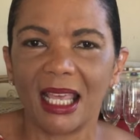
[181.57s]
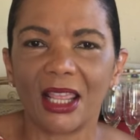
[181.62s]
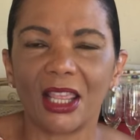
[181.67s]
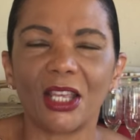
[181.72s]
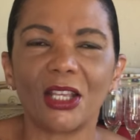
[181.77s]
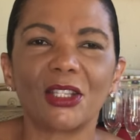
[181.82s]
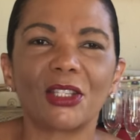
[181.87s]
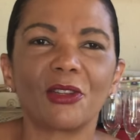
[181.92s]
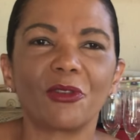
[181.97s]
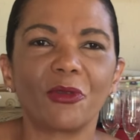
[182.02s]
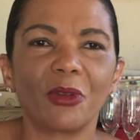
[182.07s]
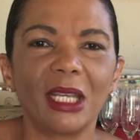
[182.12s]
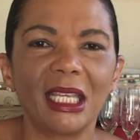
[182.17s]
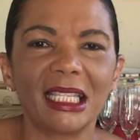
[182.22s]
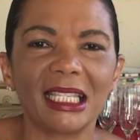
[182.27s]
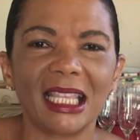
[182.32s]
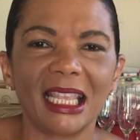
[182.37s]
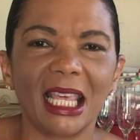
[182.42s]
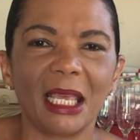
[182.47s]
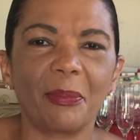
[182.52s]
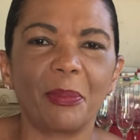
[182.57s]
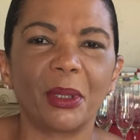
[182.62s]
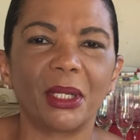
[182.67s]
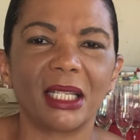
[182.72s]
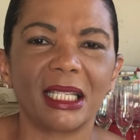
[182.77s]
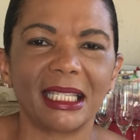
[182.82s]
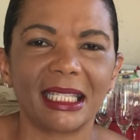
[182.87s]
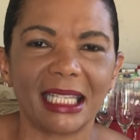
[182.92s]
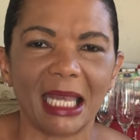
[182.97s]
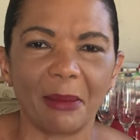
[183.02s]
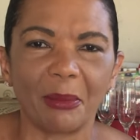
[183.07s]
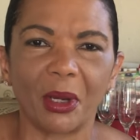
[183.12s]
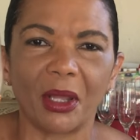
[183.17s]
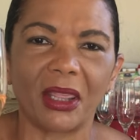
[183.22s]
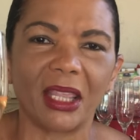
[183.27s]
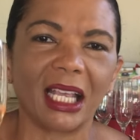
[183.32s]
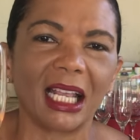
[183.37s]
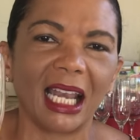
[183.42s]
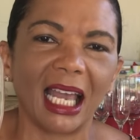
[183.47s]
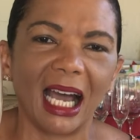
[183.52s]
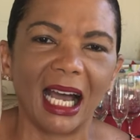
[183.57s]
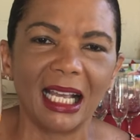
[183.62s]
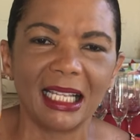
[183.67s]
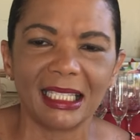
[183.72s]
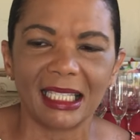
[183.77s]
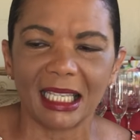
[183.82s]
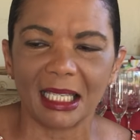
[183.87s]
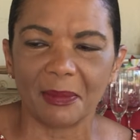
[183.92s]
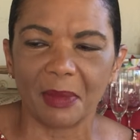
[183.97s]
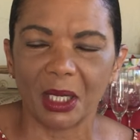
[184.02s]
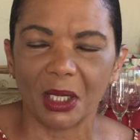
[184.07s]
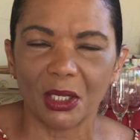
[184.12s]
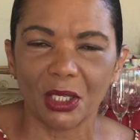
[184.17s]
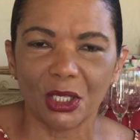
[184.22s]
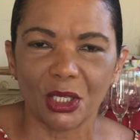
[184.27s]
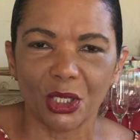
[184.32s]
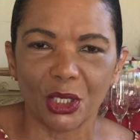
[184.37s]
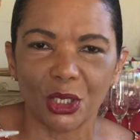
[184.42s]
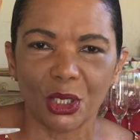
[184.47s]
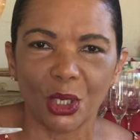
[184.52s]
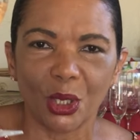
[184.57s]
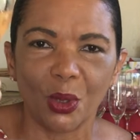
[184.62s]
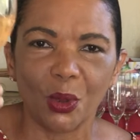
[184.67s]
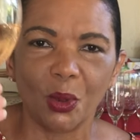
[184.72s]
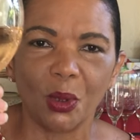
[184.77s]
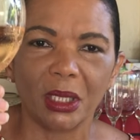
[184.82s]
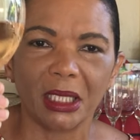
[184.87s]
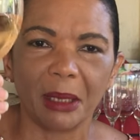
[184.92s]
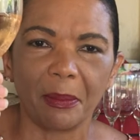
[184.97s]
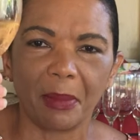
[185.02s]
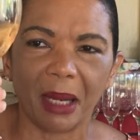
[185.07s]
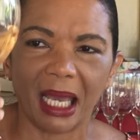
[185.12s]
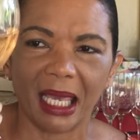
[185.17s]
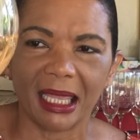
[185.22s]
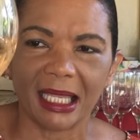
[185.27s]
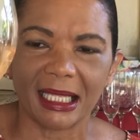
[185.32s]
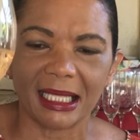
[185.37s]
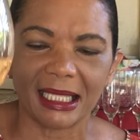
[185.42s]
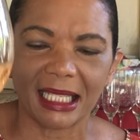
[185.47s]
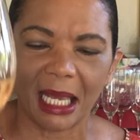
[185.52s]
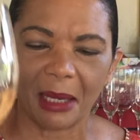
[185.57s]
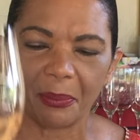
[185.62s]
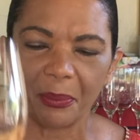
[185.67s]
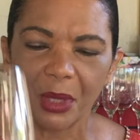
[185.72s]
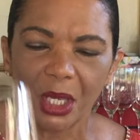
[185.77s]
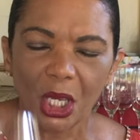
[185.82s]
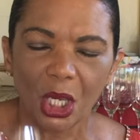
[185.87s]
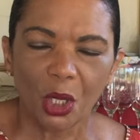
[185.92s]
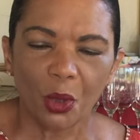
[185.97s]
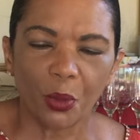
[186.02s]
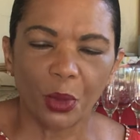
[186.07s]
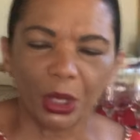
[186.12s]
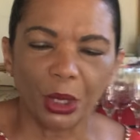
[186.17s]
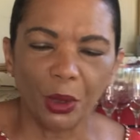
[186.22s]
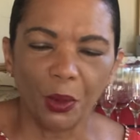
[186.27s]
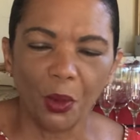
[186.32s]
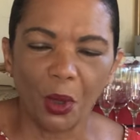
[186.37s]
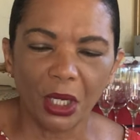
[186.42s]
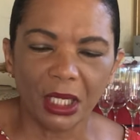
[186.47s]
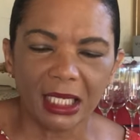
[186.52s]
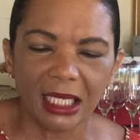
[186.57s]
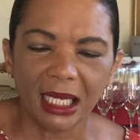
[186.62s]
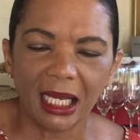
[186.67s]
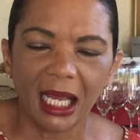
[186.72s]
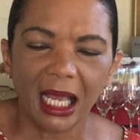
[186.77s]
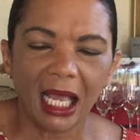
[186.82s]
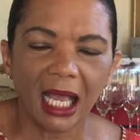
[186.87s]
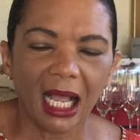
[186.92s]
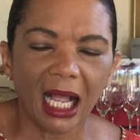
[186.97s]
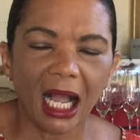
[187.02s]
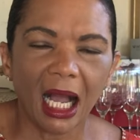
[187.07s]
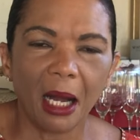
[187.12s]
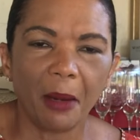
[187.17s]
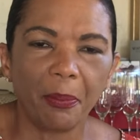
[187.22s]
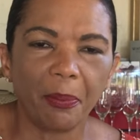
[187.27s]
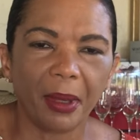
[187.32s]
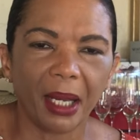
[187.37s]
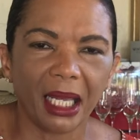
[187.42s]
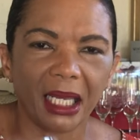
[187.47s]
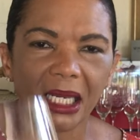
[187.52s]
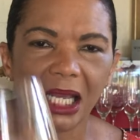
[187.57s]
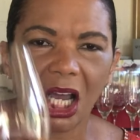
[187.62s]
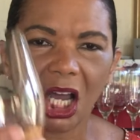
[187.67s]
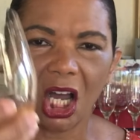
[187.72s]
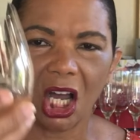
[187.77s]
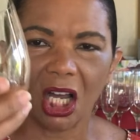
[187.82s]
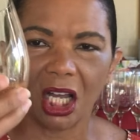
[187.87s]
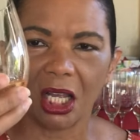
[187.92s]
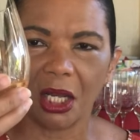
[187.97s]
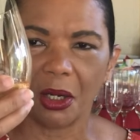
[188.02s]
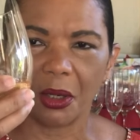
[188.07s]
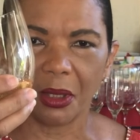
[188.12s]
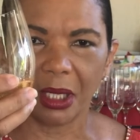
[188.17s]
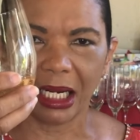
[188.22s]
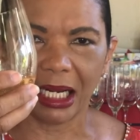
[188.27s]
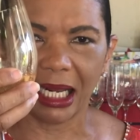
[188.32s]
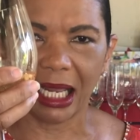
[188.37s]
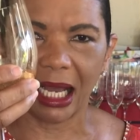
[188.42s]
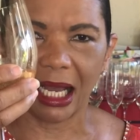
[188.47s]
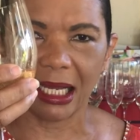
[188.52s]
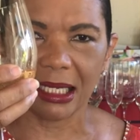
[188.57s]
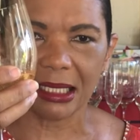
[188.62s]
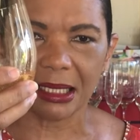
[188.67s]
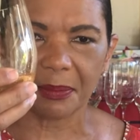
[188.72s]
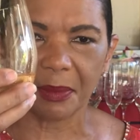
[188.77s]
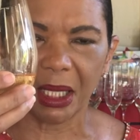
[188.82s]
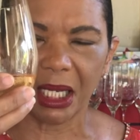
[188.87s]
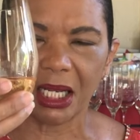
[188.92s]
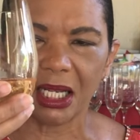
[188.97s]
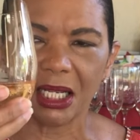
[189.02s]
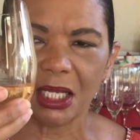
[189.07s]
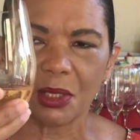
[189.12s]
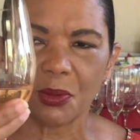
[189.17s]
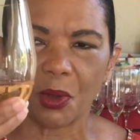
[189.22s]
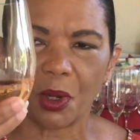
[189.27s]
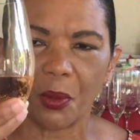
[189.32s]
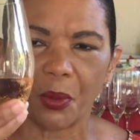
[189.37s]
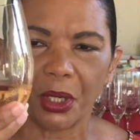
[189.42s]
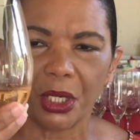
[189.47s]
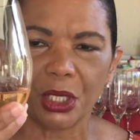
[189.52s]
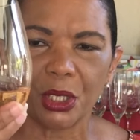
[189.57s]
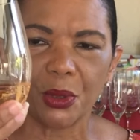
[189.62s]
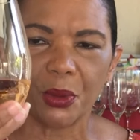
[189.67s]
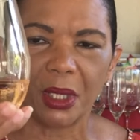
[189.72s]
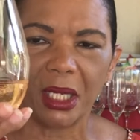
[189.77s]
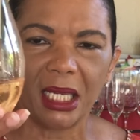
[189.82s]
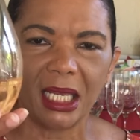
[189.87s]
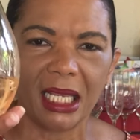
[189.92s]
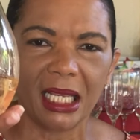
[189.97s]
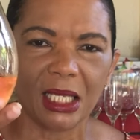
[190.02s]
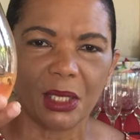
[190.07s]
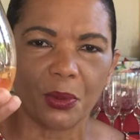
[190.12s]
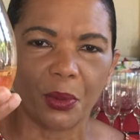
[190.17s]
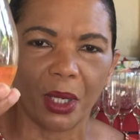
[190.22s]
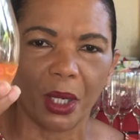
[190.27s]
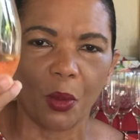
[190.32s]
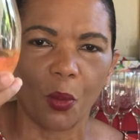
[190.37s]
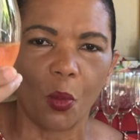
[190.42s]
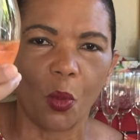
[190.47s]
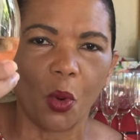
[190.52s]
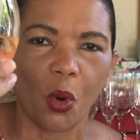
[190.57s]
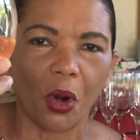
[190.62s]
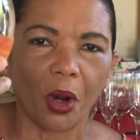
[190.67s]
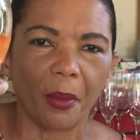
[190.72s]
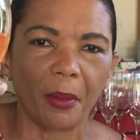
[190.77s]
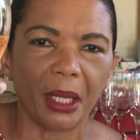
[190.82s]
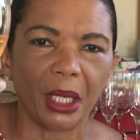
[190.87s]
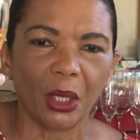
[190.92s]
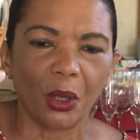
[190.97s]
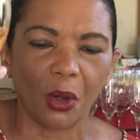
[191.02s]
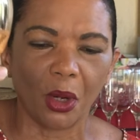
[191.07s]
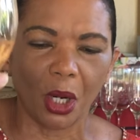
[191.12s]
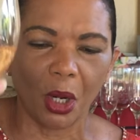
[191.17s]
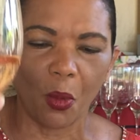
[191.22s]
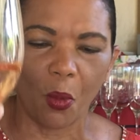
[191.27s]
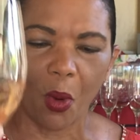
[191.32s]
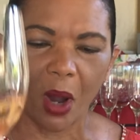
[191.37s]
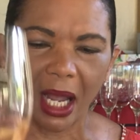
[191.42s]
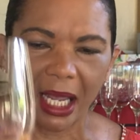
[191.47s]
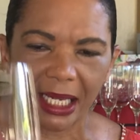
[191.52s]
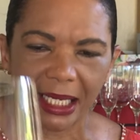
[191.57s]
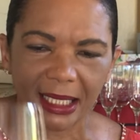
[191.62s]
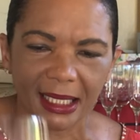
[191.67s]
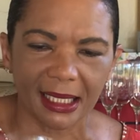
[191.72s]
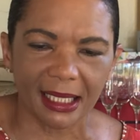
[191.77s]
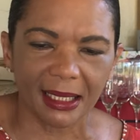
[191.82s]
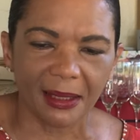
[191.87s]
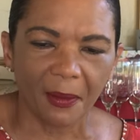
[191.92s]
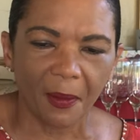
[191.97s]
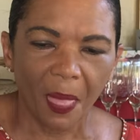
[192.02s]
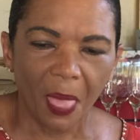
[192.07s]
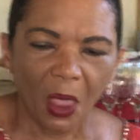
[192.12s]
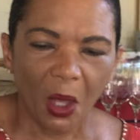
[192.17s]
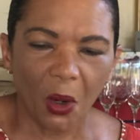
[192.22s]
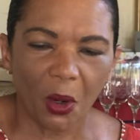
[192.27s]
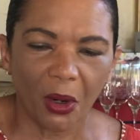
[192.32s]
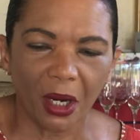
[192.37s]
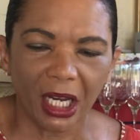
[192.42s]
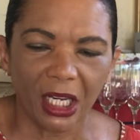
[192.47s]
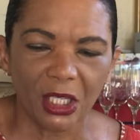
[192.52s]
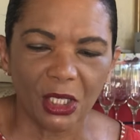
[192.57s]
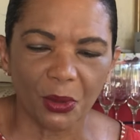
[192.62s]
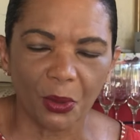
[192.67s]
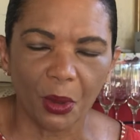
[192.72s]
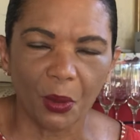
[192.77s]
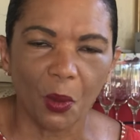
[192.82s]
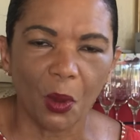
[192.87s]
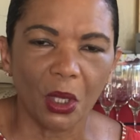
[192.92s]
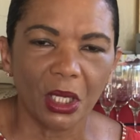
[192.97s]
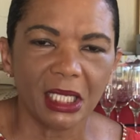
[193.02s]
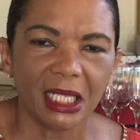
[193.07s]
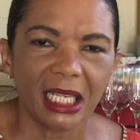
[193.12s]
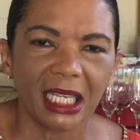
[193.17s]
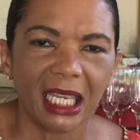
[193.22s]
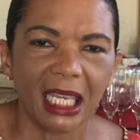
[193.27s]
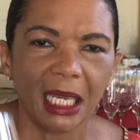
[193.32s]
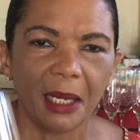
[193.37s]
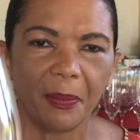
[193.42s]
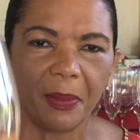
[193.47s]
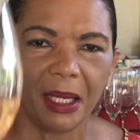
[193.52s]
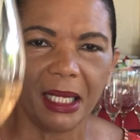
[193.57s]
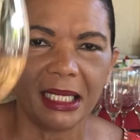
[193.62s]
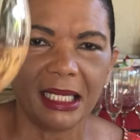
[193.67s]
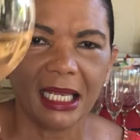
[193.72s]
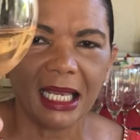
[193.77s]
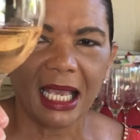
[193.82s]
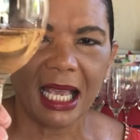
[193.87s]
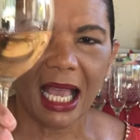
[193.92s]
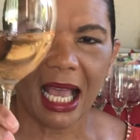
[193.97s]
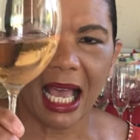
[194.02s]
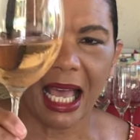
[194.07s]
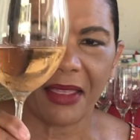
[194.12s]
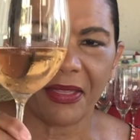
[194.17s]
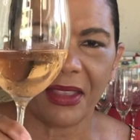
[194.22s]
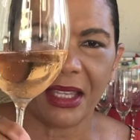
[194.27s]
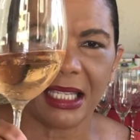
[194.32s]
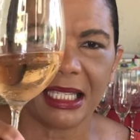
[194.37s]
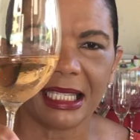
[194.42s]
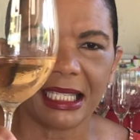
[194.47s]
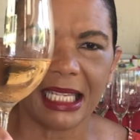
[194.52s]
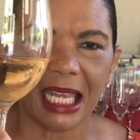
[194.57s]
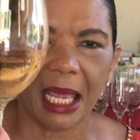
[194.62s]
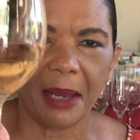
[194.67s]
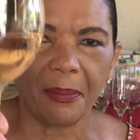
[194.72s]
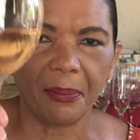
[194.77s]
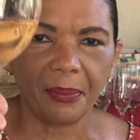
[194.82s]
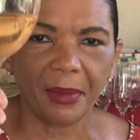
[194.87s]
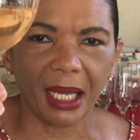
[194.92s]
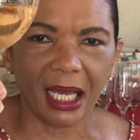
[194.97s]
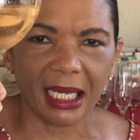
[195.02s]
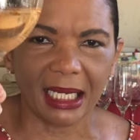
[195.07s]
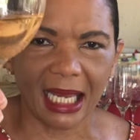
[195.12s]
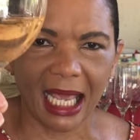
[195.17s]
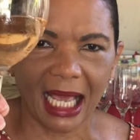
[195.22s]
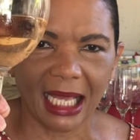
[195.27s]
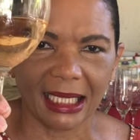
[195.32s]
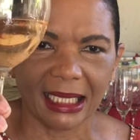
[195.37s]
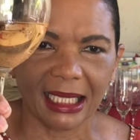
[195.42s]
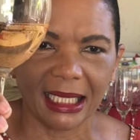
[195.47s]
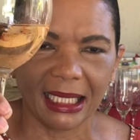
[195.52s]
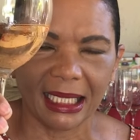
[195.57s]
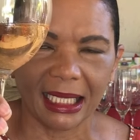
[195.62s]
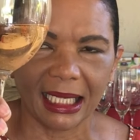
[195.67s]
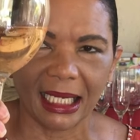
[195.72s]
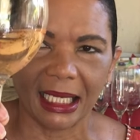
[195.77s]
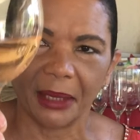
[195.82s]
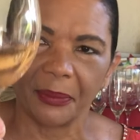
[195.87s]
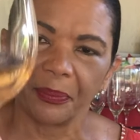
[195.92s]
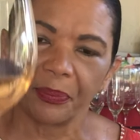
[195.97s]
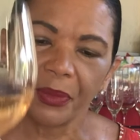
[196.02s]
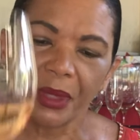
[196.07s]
There's a reason they put a stem on the glass, is because you're to hold it by the stem. We don't want to cup and hug our glass, because what we're doing is we're warming our wines. All right, so we want to keep it at the stem and elegantly.